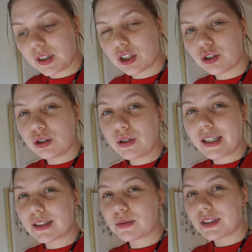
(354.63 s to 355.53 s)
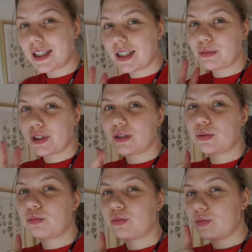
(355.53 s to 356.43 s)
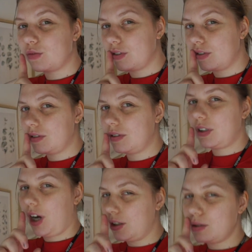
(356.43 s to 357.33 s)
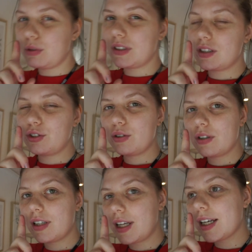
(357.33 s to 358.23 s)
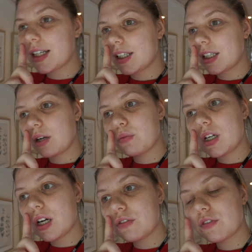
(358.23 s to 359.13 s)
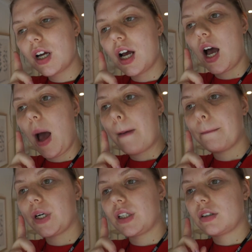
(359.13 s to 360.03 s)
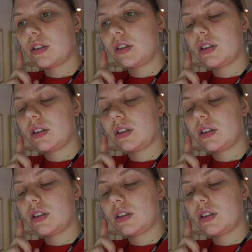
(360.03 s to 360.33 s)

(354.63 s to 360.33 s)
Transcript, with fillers: There are two items that I'm not 100% sure that I can get rid of but